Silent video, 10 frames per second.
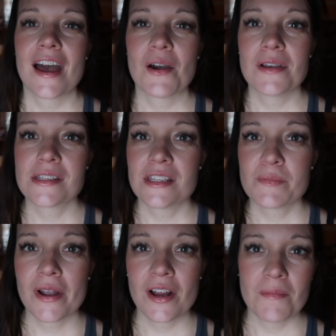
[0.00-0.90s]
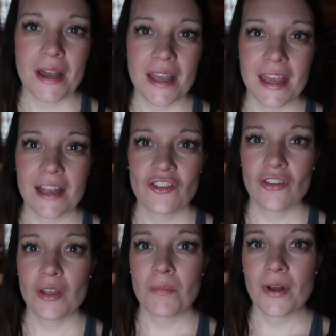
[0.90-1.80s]
I was inspired by
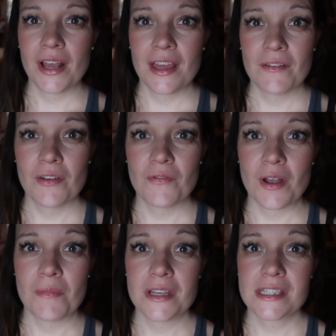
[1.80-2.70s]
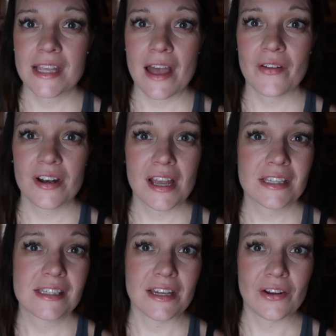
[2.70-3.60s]
Angela Braniff from This Gathered
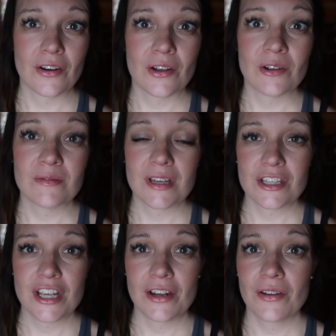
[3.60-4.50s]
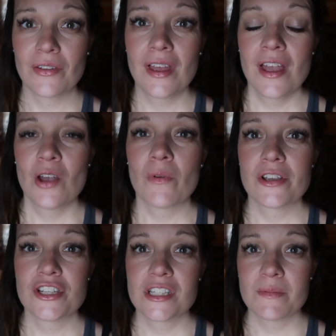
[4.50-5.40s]
Nest in her own channel
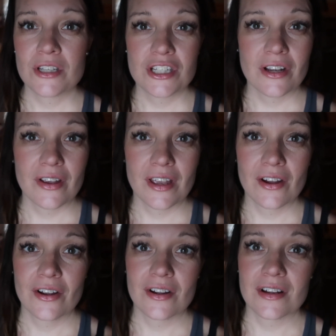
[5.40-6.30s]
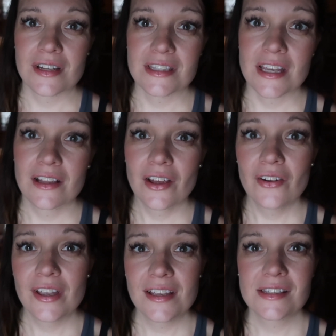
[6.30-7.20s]
where she's been sharing her
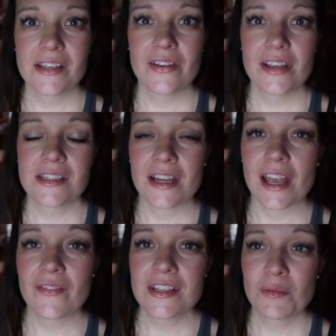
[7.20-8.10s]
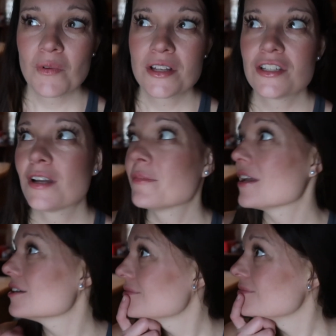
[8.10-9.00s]
decluttering series and every time I watch it I'm
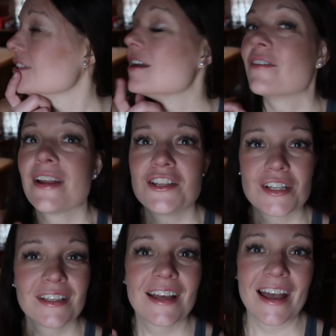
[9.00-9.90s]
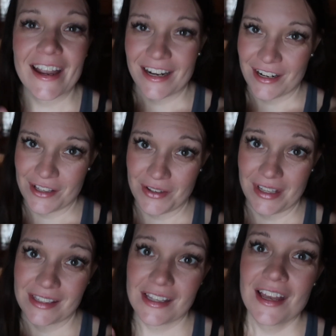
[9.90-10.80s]
like Rachel, I need to do
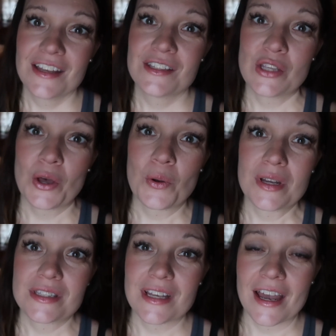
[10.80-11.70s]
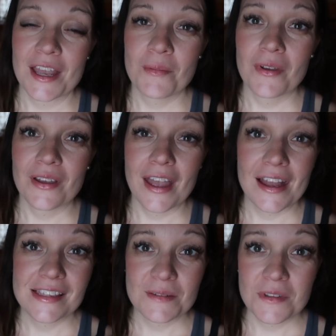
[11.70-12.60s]
this. So I
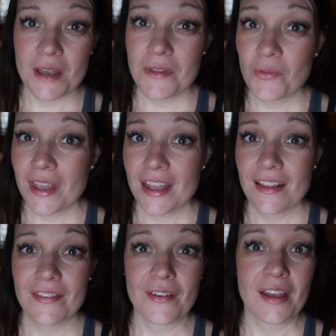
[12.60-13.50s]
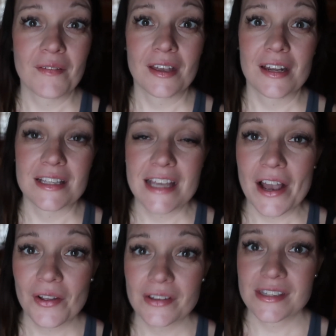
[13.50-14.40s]
had some time this weekend, so I'm gonna
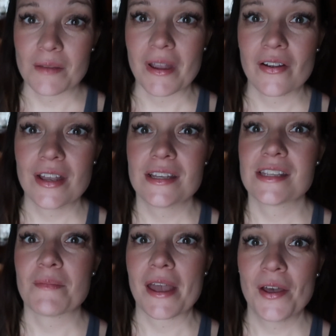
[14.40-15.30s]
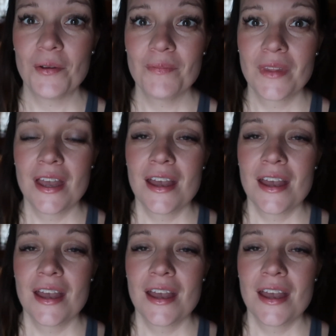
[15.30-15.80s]
tackle some areas in my home.